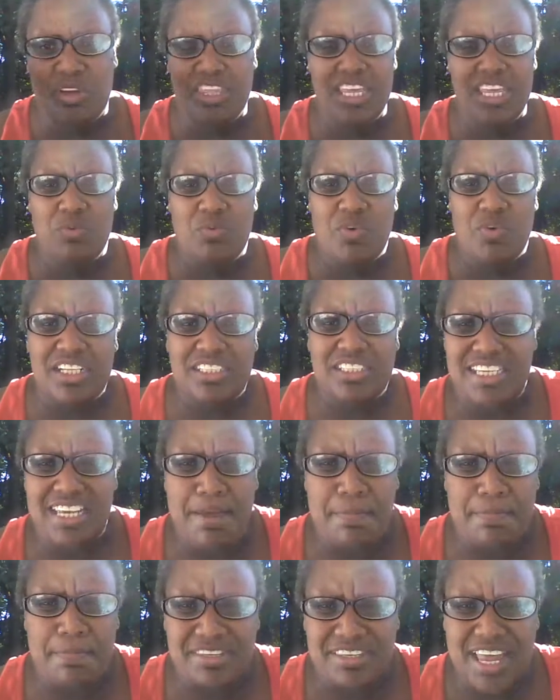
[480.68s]
the, what is the
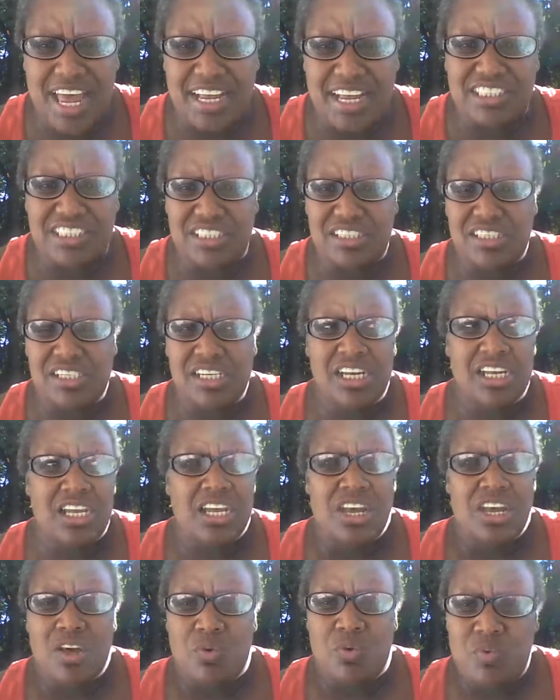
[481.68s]
obsession
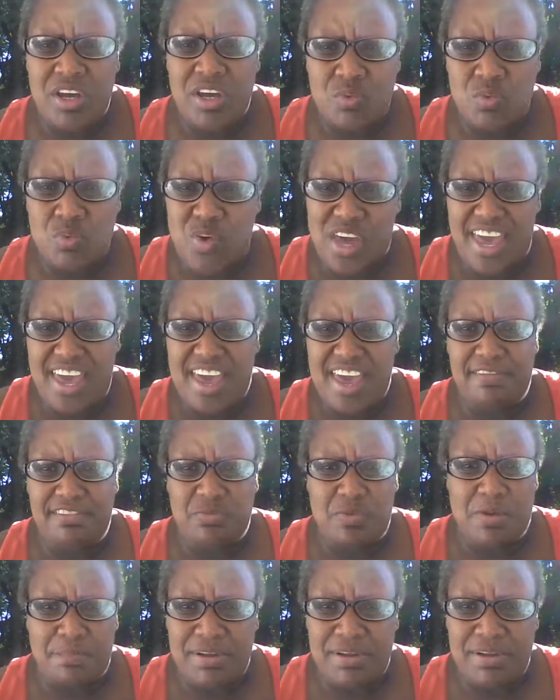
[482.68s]
with
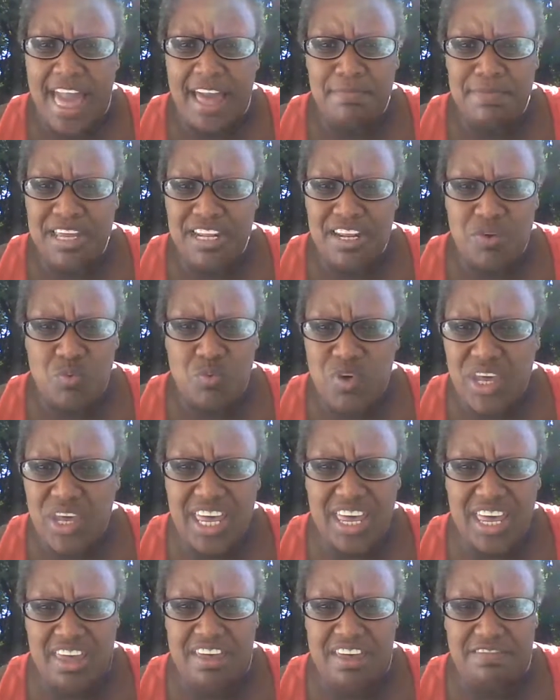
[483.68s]
weaves, with black men and
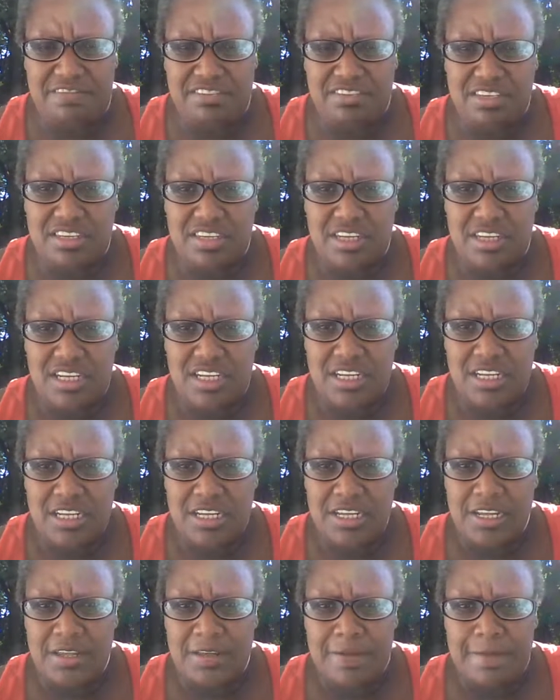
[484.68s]
weaves.
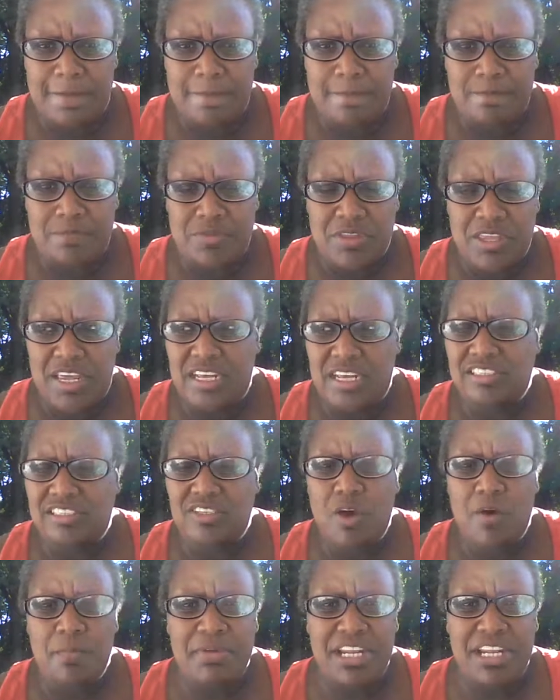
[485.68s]
There's
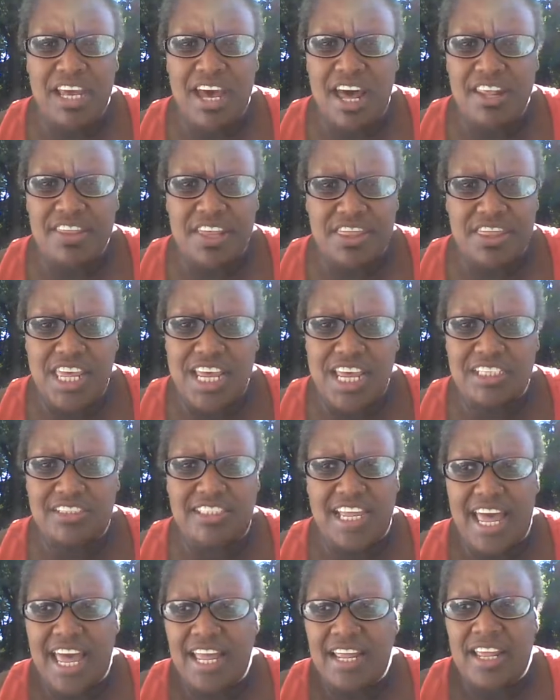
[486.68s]
so many other things
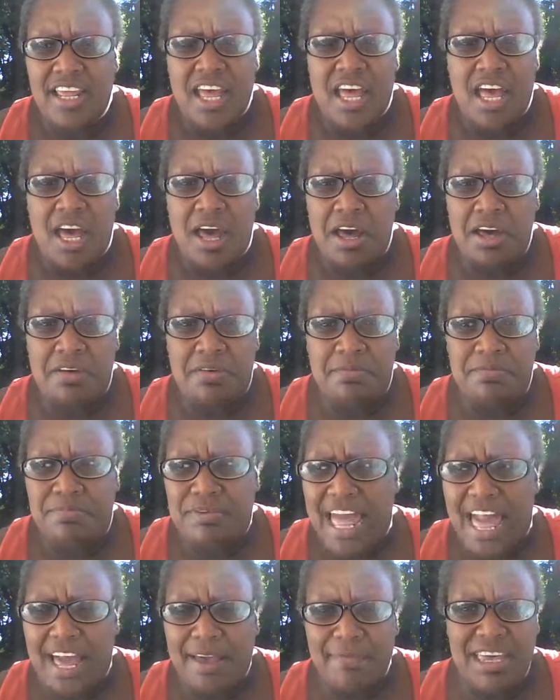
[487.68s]
that
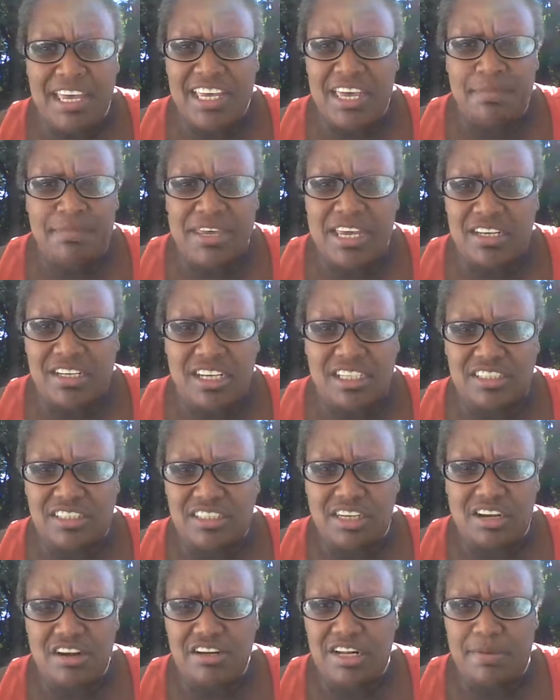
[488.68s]
black men can be
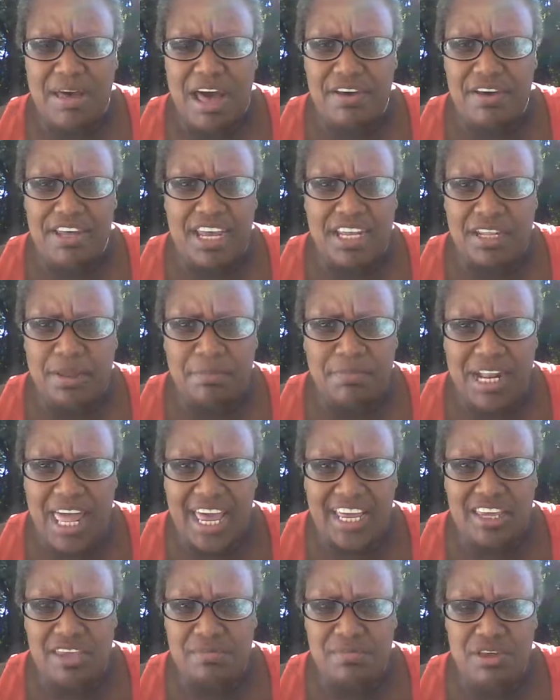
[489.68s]
concerned about in the
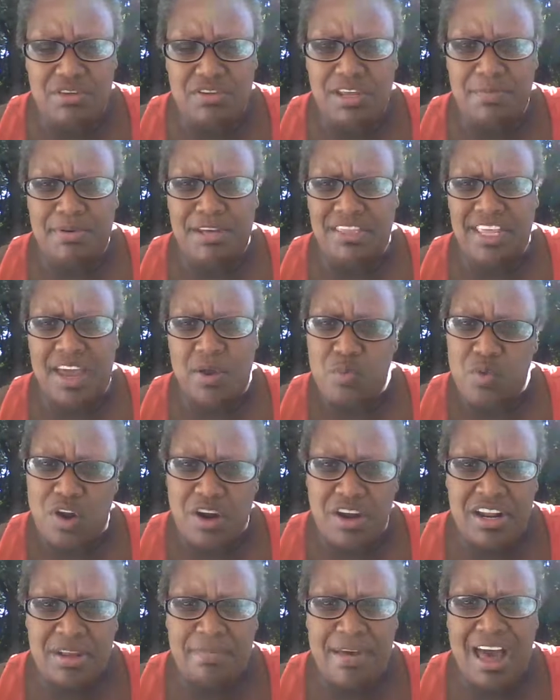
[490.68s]
black community, but they
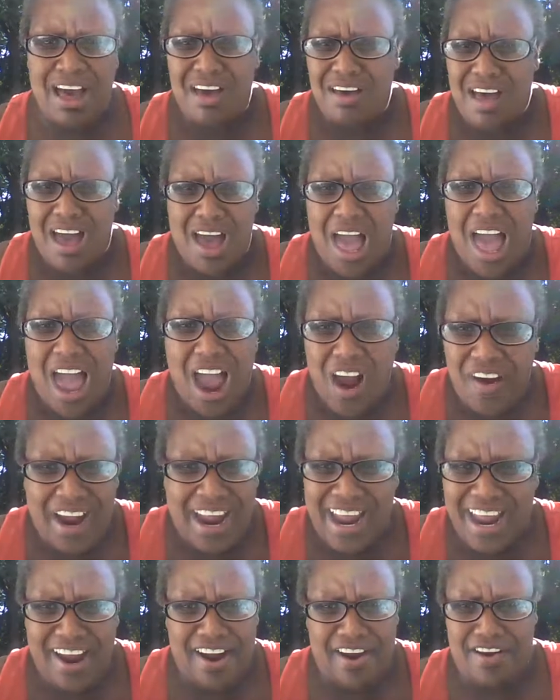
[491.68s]
worried about our
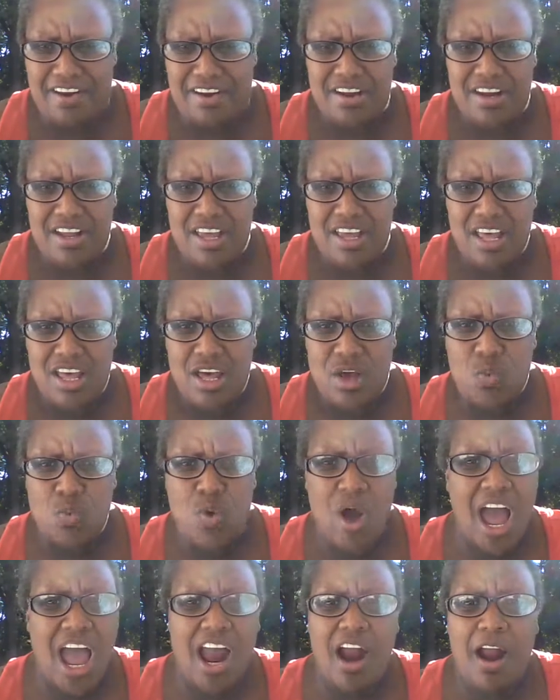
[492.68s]
hair.
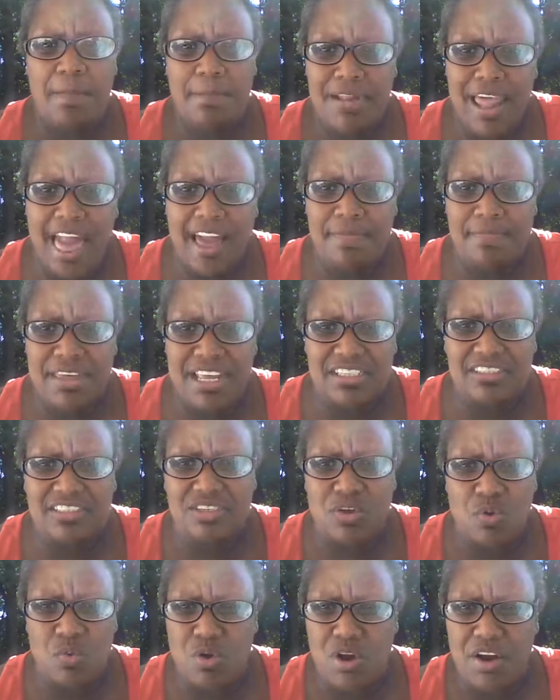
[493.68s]
Why are black men
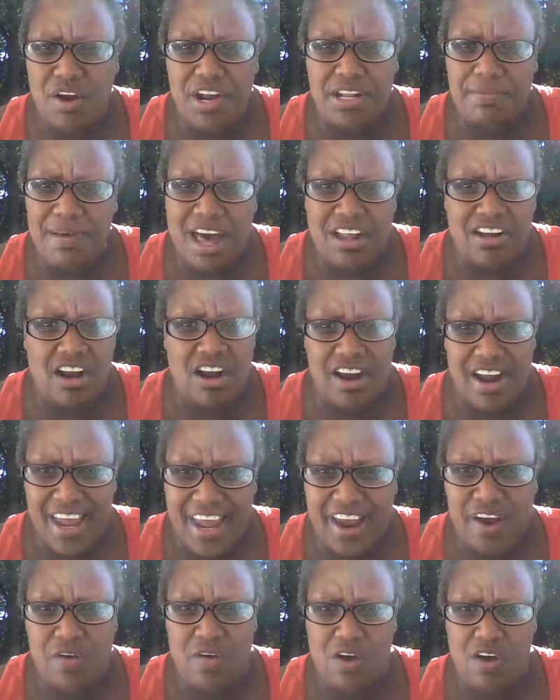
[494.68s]
so worried about our
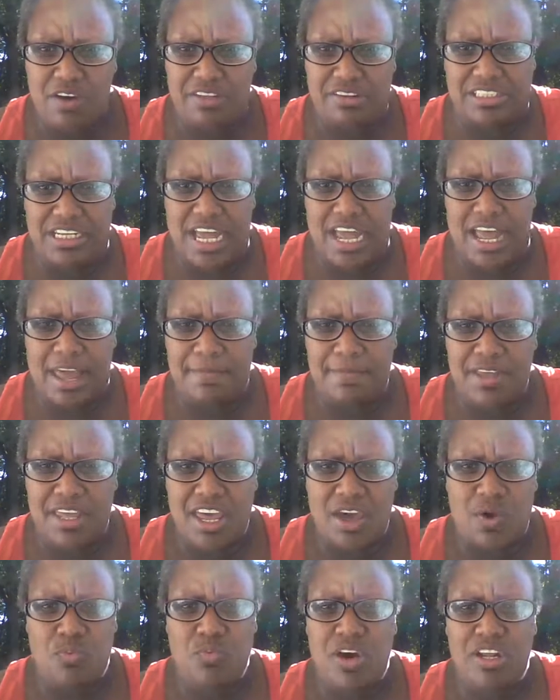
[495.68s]
hair all the time
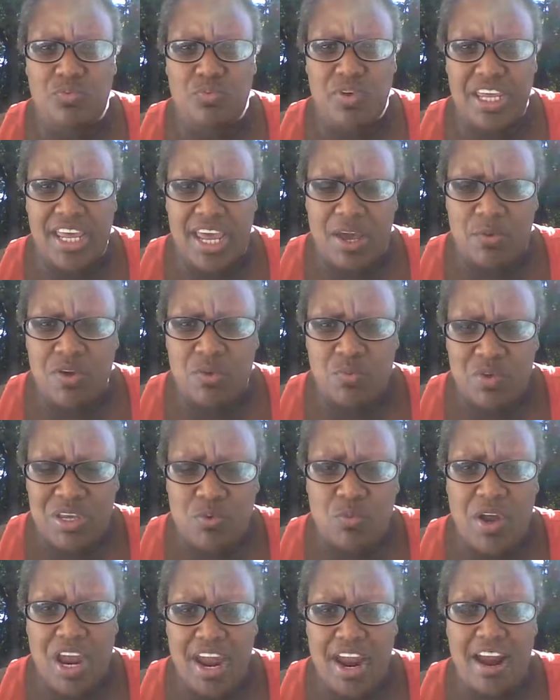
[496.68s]
and what we what we
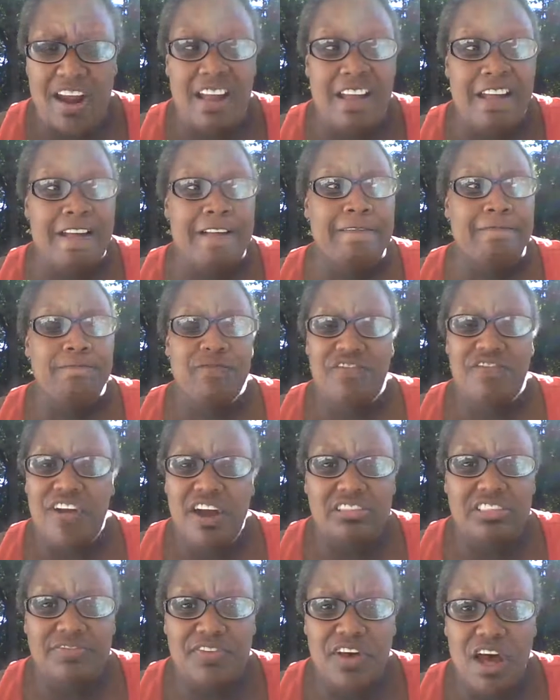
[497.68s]
wear?
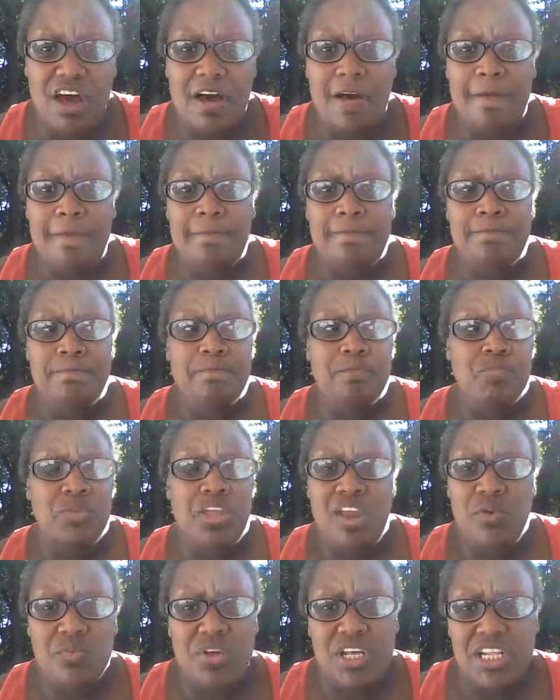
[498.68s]
First of all,
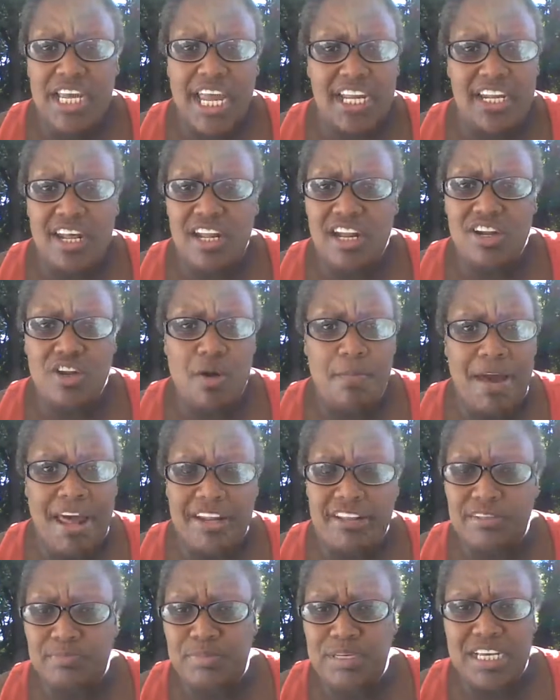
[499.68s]
it really ain't none of
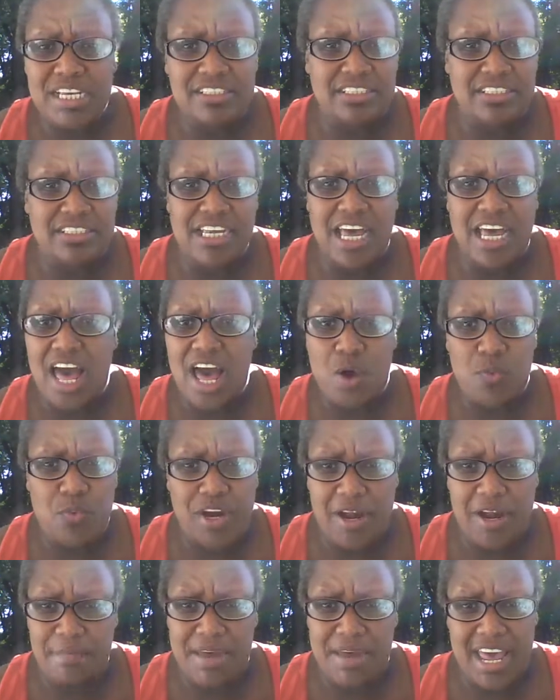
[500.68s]
nobody's business how I
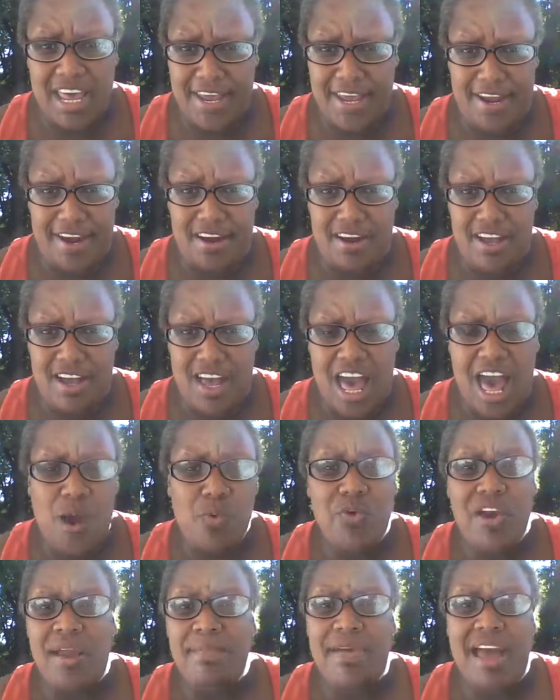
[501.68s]
wear my hair. I
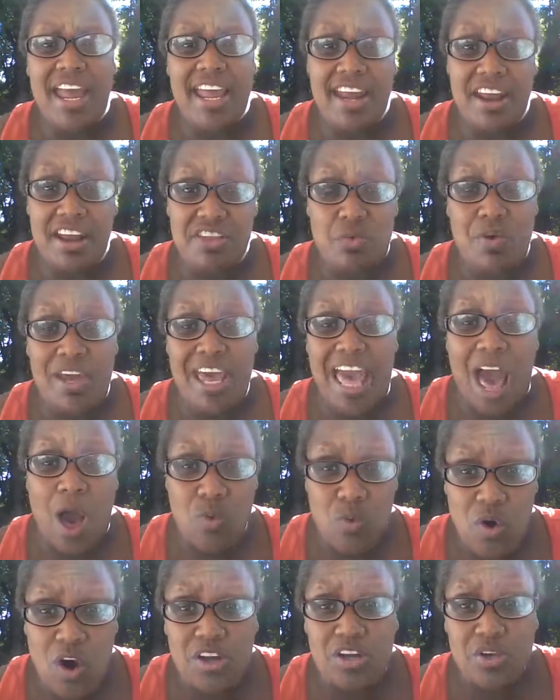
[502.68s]
wear my hair the way I
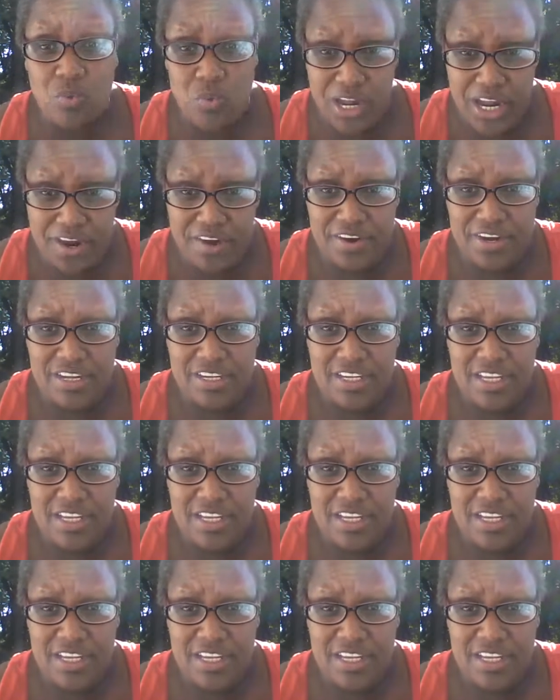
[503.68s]
want to wear it.